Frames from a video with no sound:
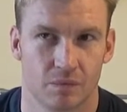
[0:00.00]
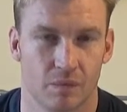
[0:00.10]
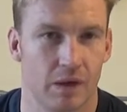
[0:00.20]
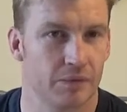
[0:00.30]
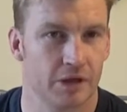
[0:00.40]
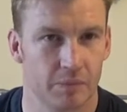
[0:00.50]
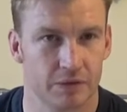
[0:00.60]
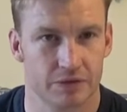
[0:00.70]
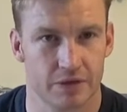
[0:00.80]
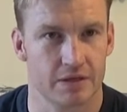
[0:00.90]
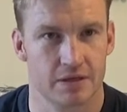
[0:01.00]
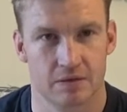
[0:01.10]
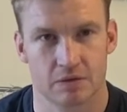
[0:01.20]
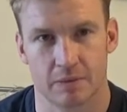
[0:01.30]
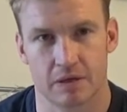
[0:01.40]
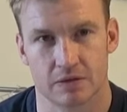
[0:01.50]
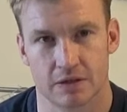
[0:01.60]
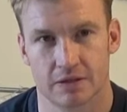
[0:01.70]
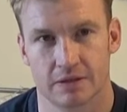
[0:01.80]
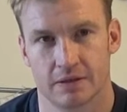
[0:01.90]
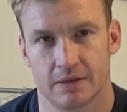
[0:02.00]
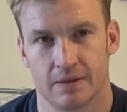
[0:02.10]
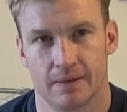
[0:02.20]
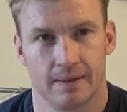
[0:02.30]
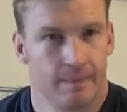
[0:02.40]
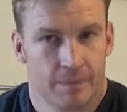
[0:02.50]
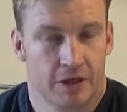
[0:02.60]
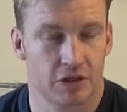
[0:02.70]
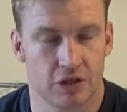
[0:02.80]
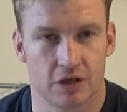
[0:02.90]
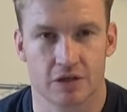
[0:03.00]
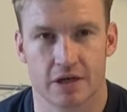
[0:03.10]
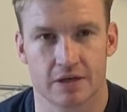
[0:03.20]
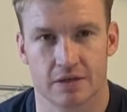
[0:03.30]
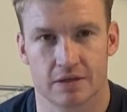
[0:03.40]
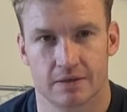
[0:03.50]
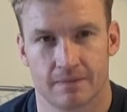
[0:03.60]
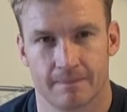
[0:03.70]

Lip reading: wound up and stressed out about it, because you can't change it.